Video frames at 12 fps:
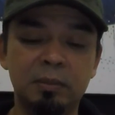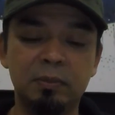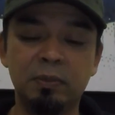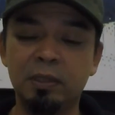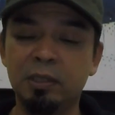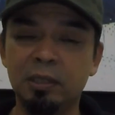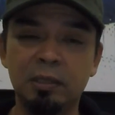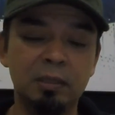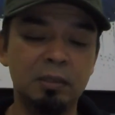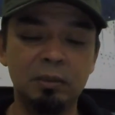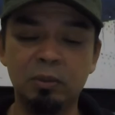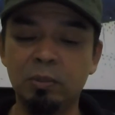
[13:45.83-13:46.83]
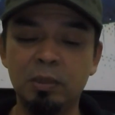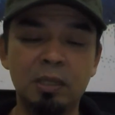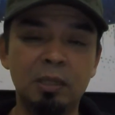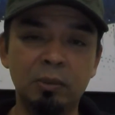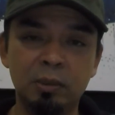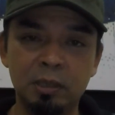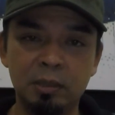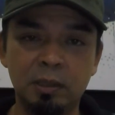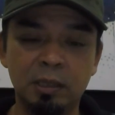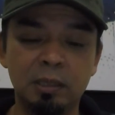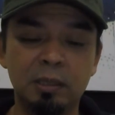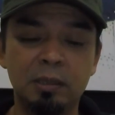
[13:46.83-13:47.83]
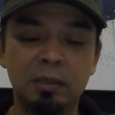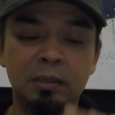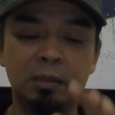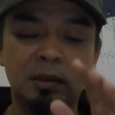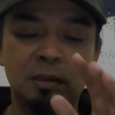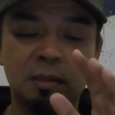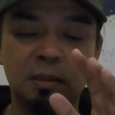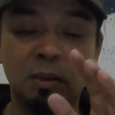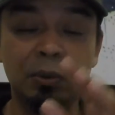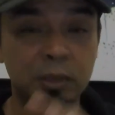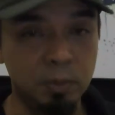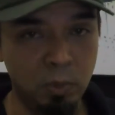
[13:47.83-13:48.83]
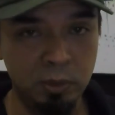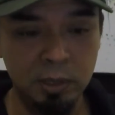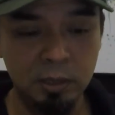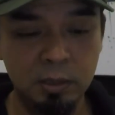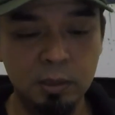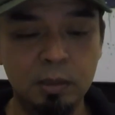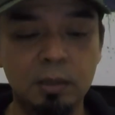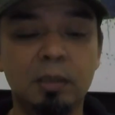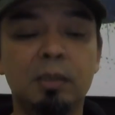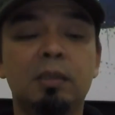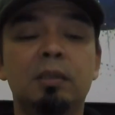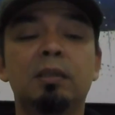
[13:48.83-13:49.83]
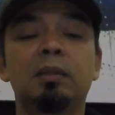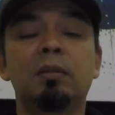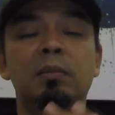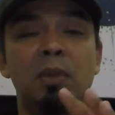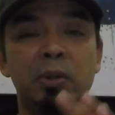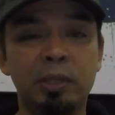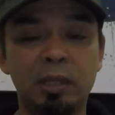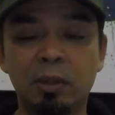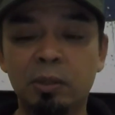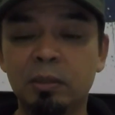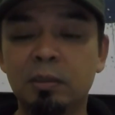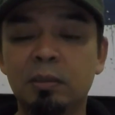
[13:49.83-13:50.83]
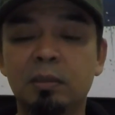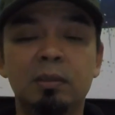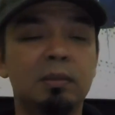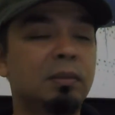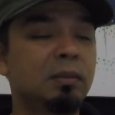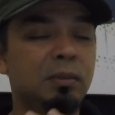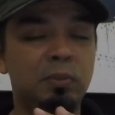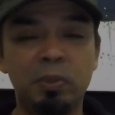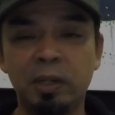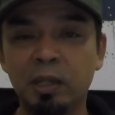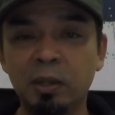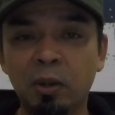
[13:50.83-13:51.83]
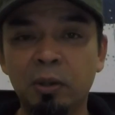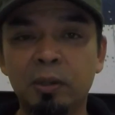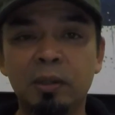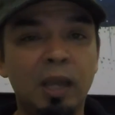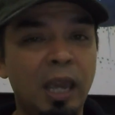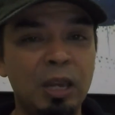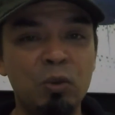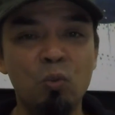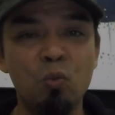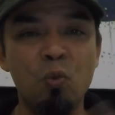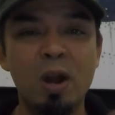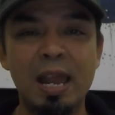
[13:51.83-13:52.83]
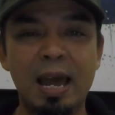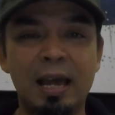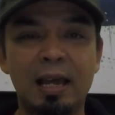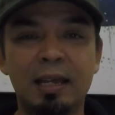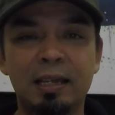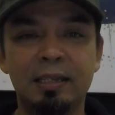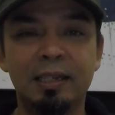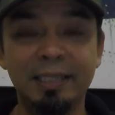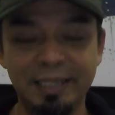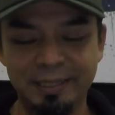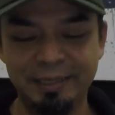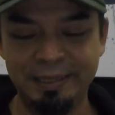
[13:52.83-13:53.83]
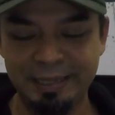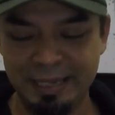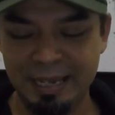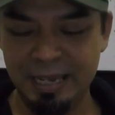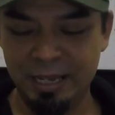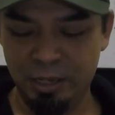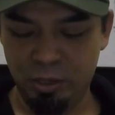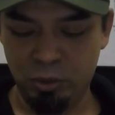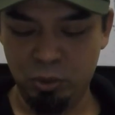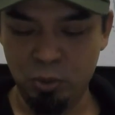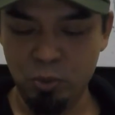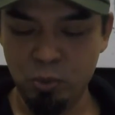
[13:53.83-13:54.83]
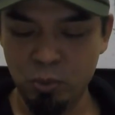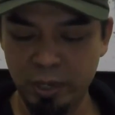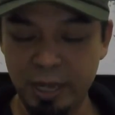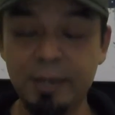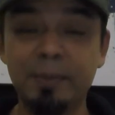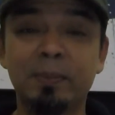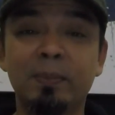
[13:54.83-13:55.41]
fixing to be done on this rig, on this body. Mount it on, spray it on, and voila, that's it. So okay,